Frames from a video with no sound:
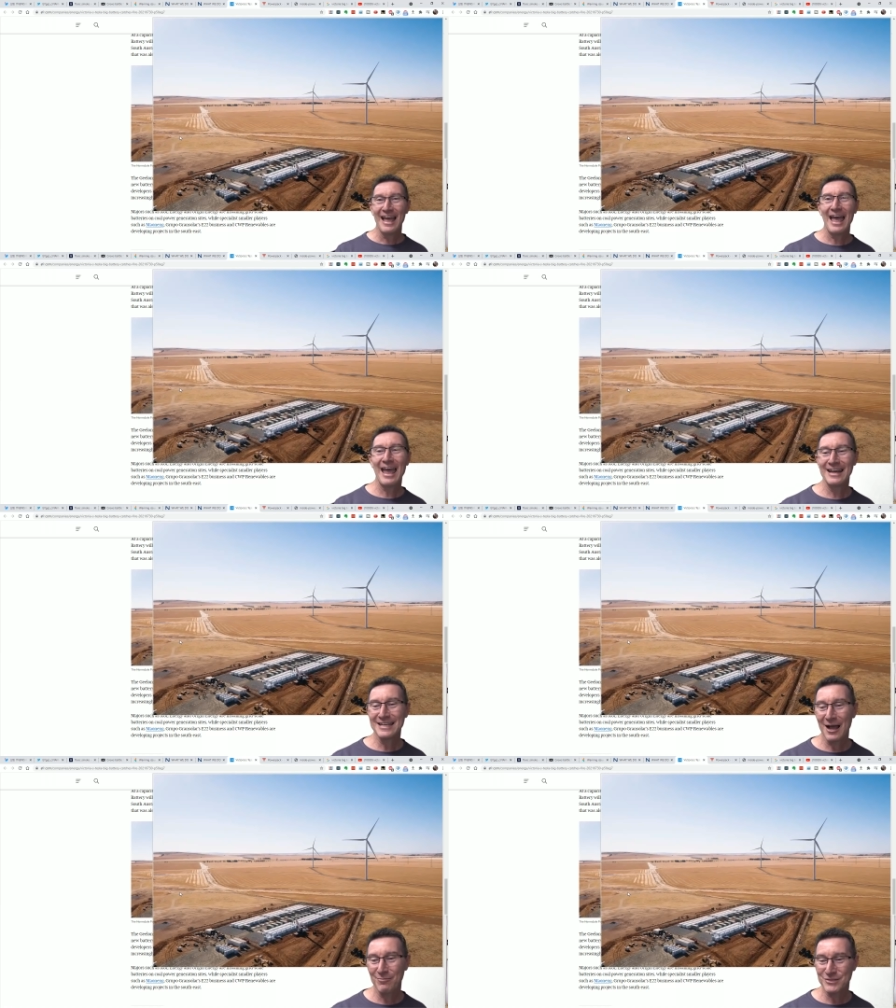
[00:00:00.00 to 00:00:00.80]
And
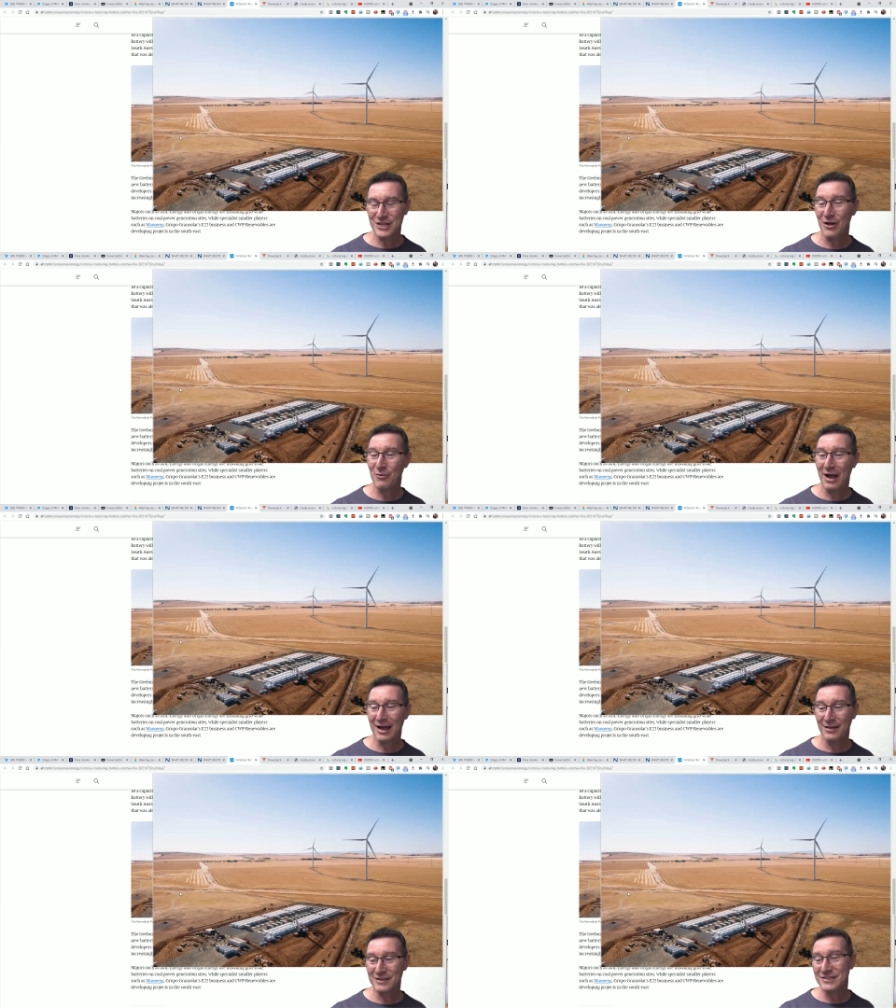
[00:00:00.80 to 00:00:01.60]
um, so
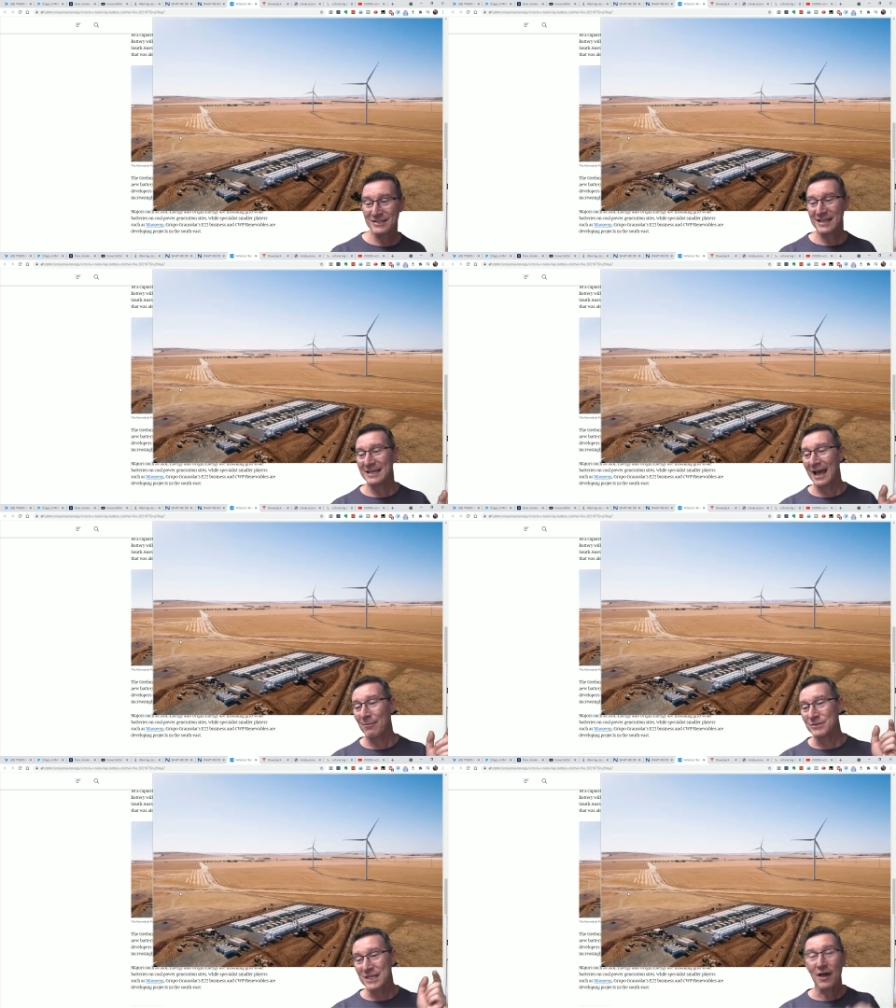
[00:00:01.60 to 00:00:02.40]
uh, this is in
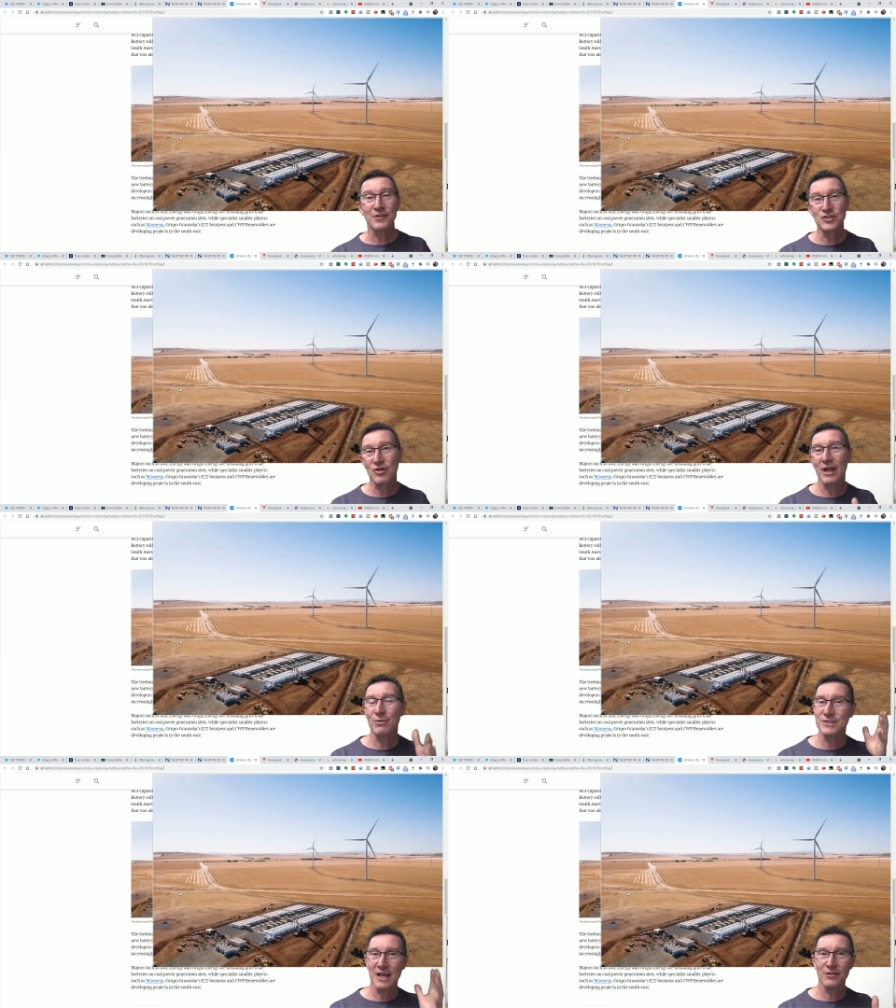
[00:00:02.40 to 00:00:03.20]
um, South Australia
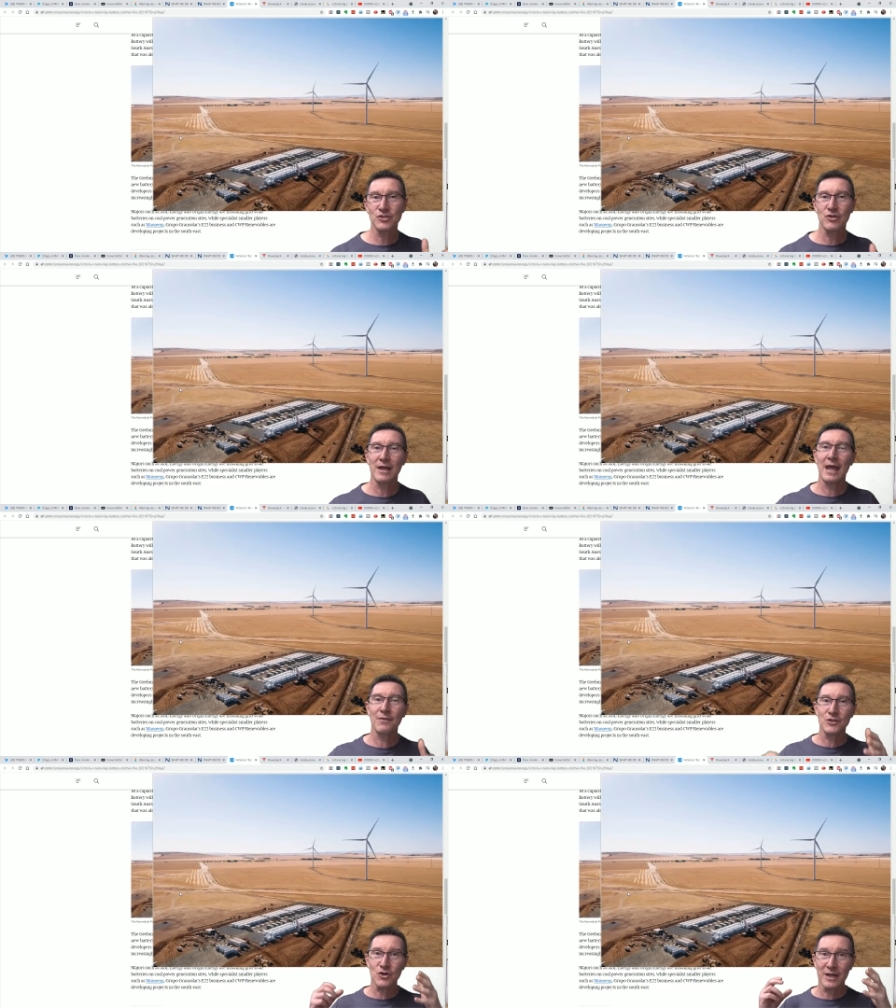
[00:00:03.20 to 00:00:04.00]
when South Australia
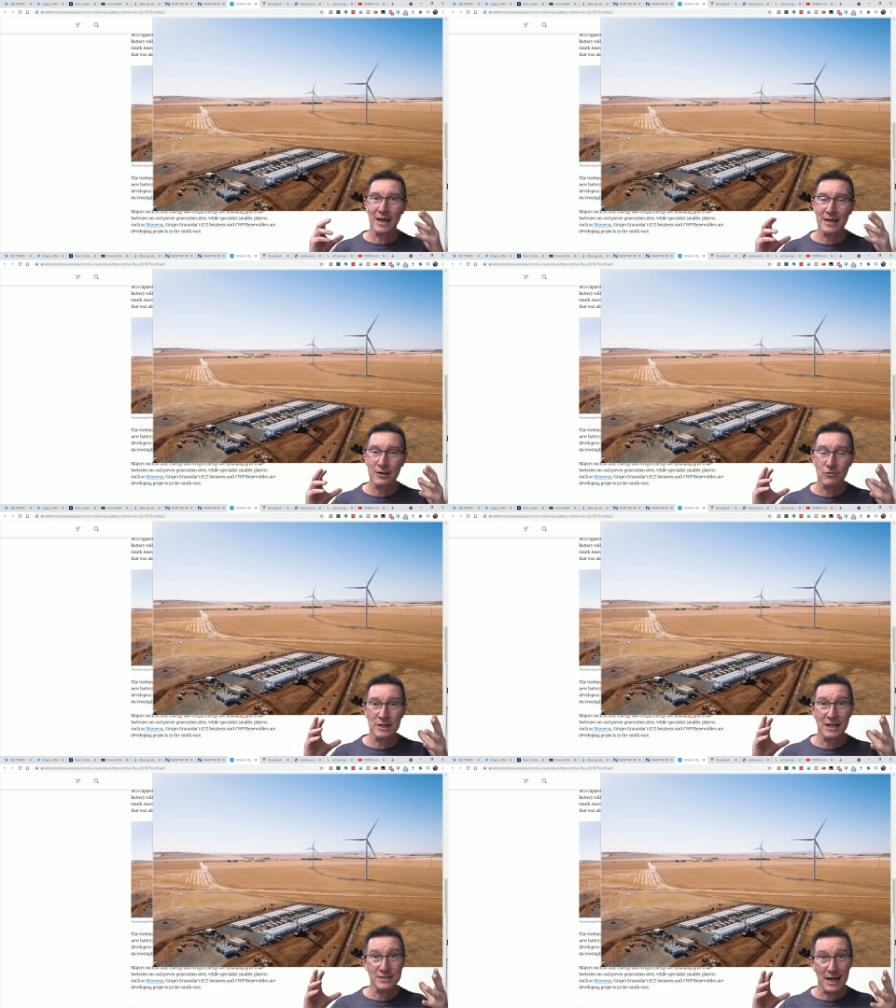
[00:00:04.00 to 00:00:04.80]
had the gigantic
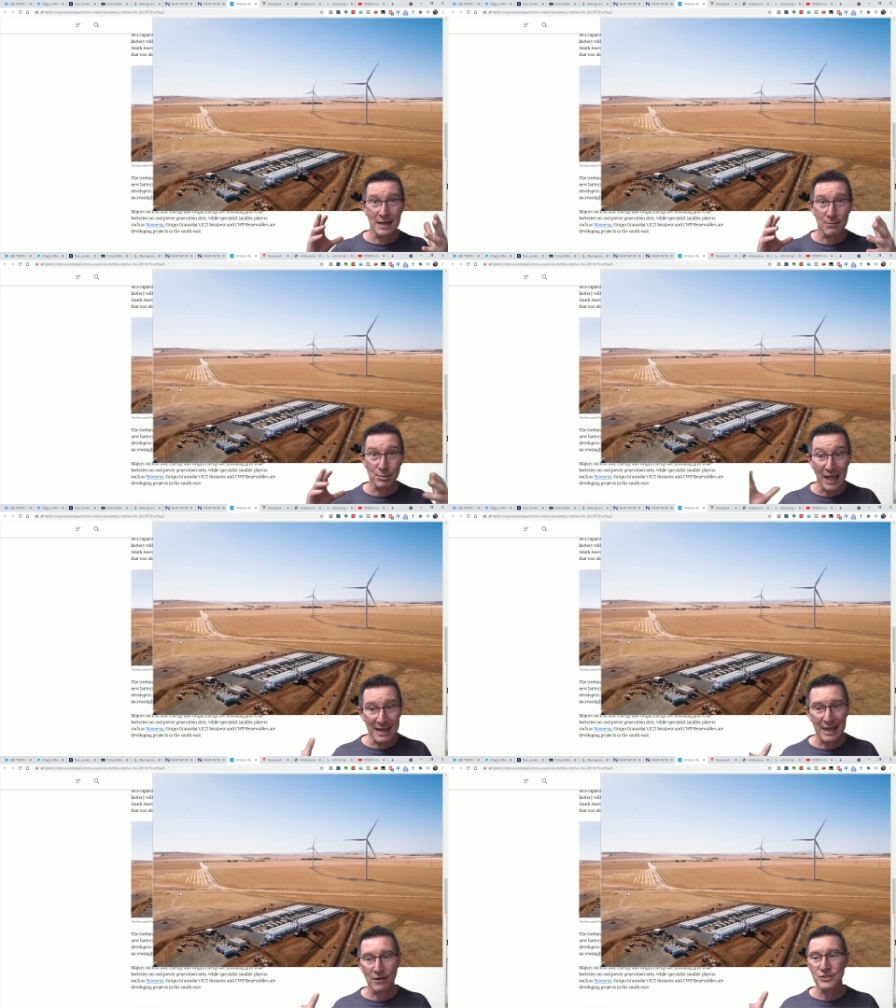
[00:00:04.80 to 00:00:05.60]
cascading
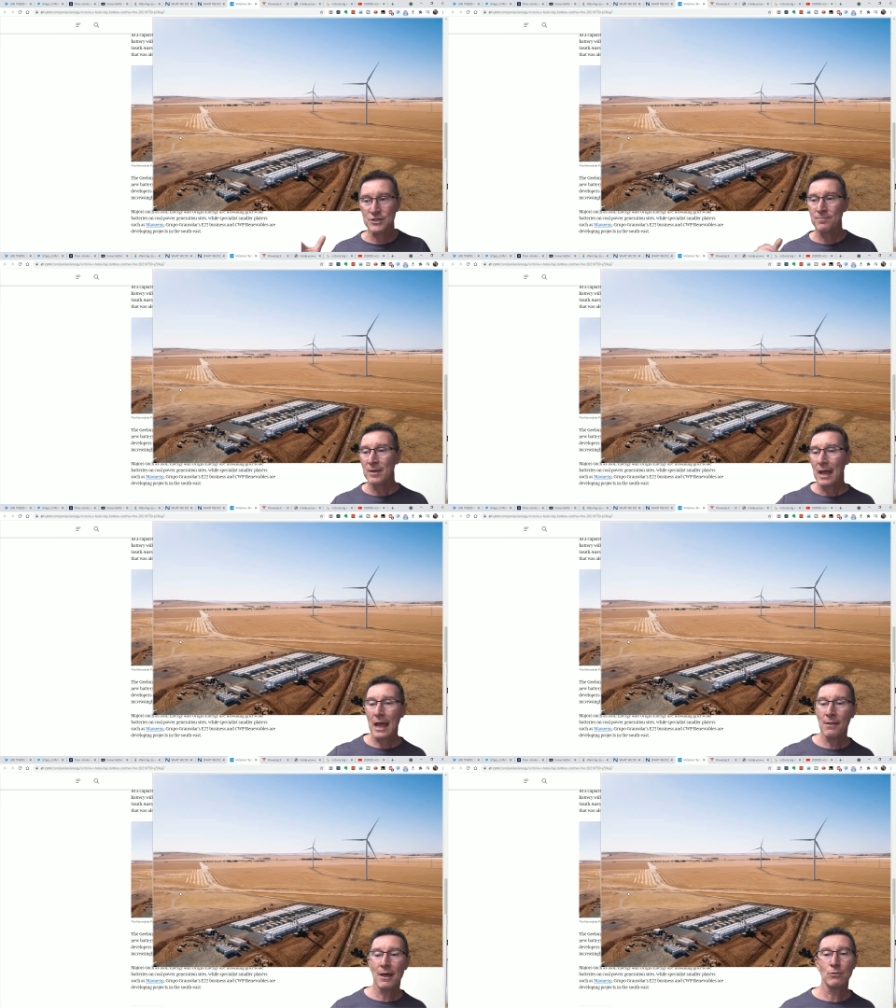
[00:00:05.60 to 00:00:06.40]
blackouts,
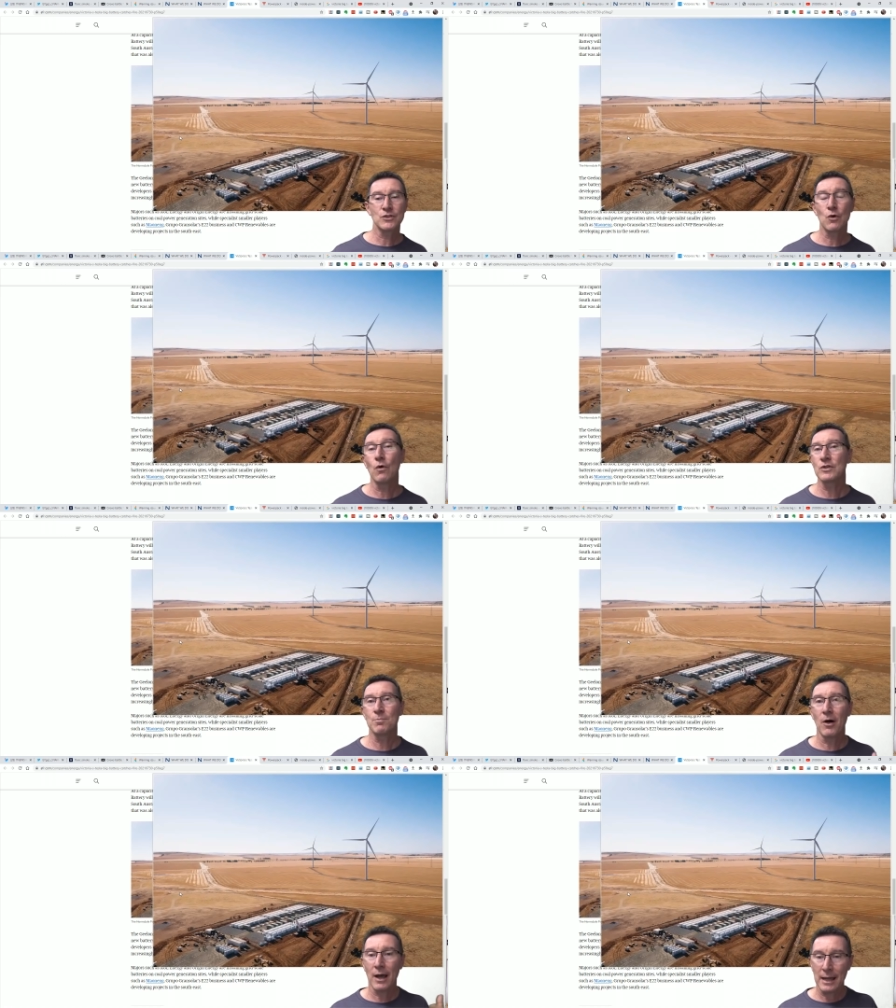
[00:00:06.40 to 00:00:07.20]
and that was caused
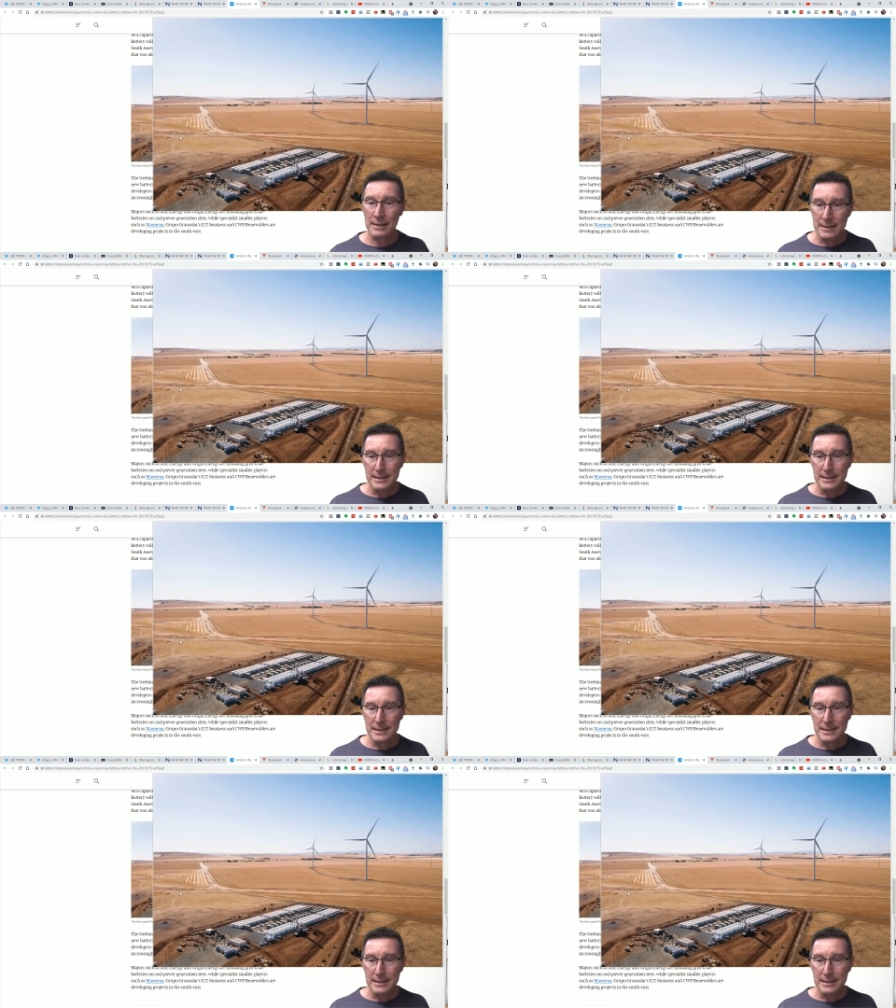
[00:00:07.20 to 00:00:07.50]
by